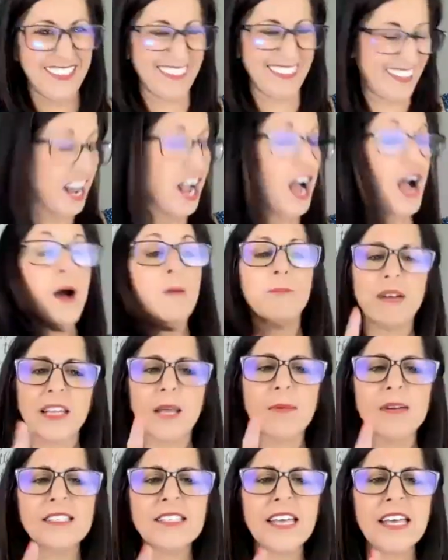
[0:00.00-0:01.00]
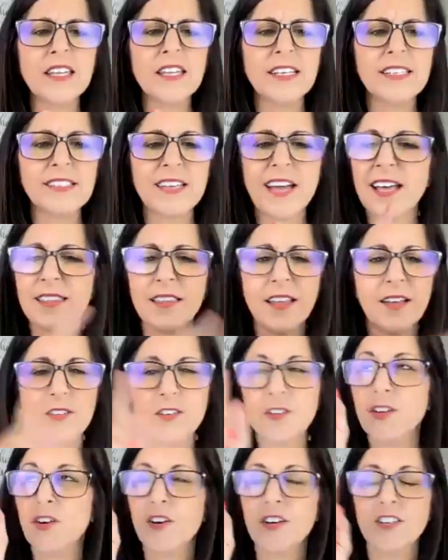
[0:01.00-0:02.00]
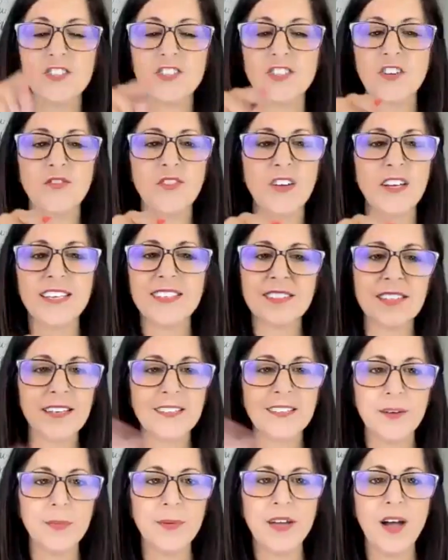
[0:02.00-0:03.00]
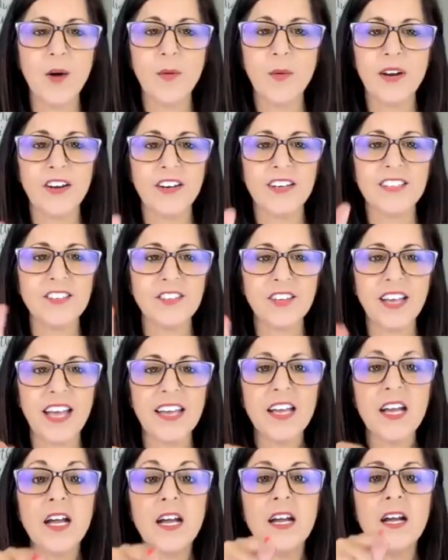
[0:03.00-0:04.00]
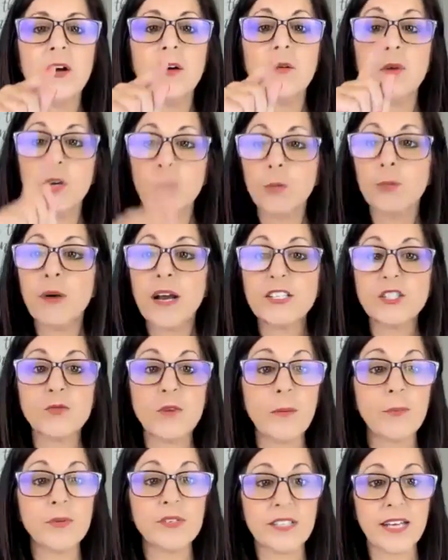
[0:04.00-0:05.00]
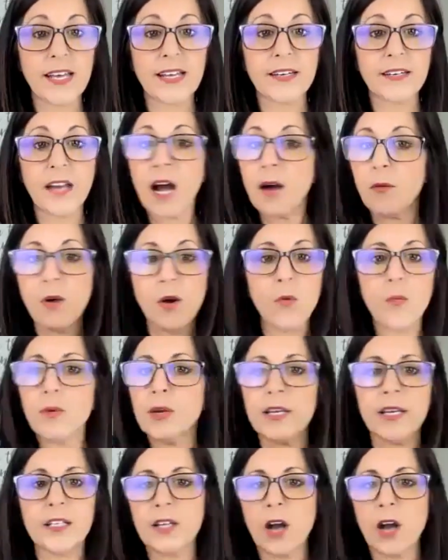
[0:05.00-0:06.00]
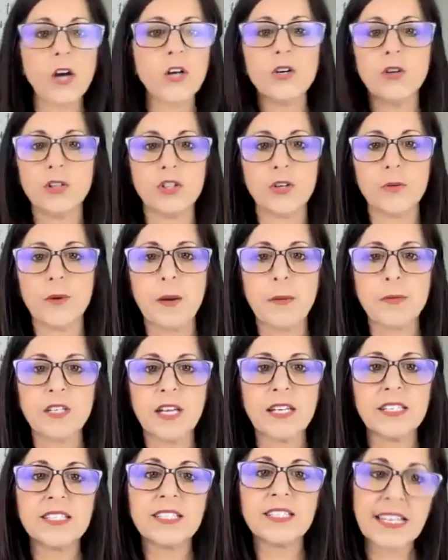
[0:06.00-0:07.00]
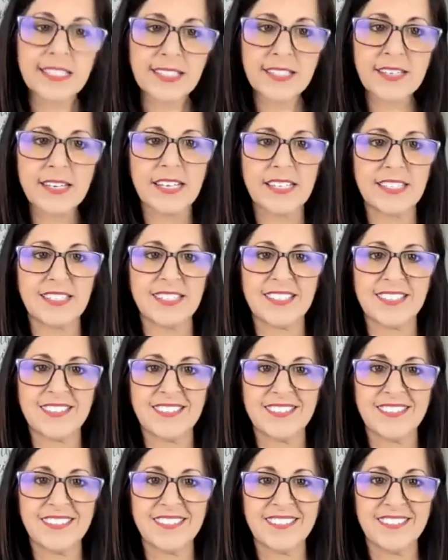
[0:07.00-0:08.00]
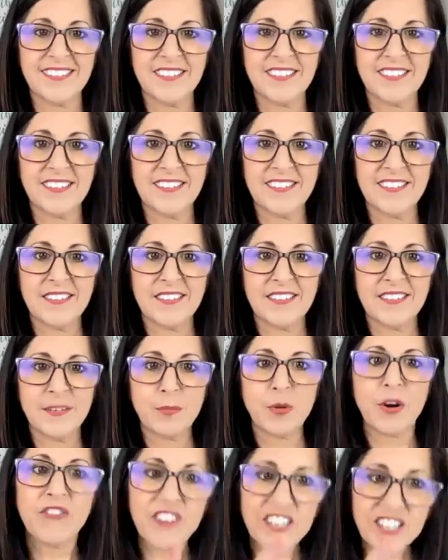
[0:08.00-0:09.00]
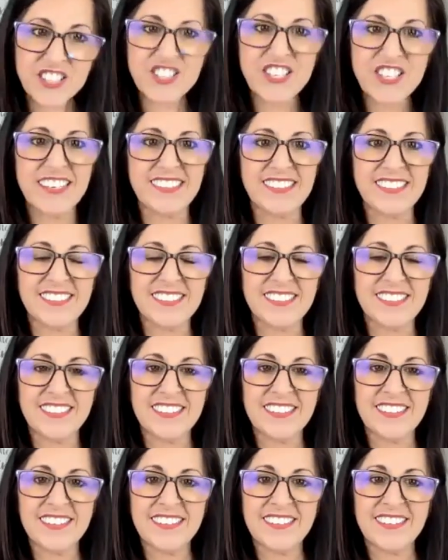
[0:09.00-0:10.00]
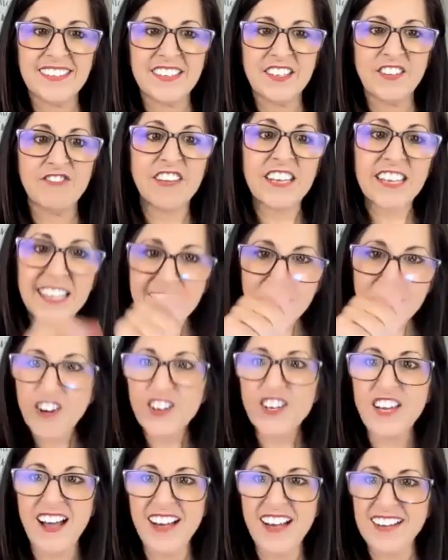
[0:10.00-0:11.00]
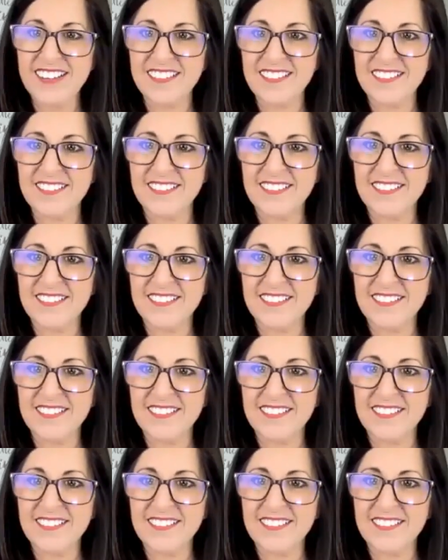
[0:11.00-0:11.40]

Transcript: but let me say this I love you, Lord. You're so funny. He's like, don't be all weird. It's okay. What do breasts represent? Not what we in our culture represent sustenance, provision, feeding our young.